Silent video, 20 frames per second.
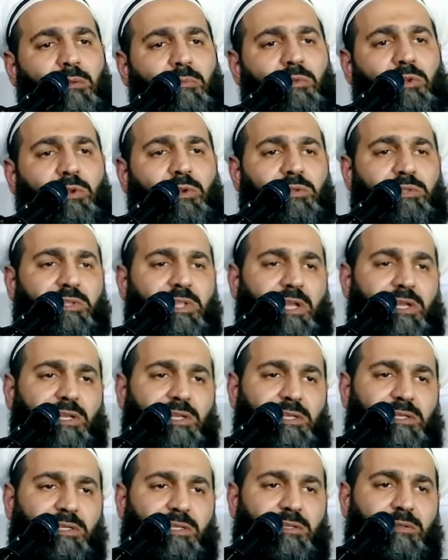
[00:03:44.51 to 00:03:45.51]
because that
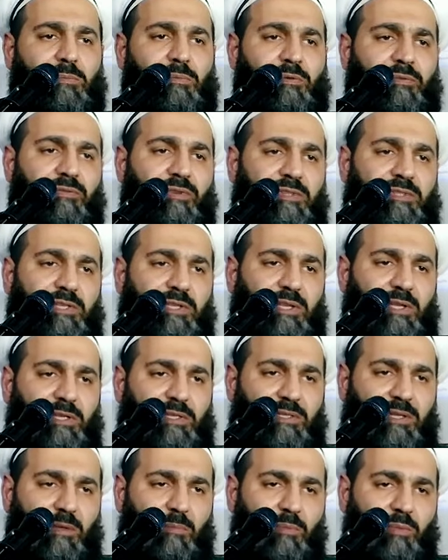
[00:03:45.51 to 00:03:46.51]
is the prophetic
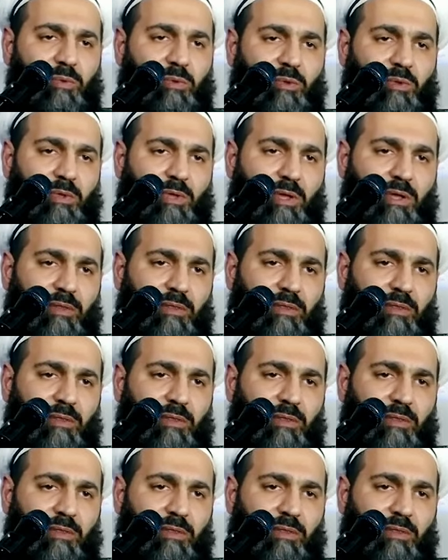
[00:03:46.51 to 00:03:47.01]
example.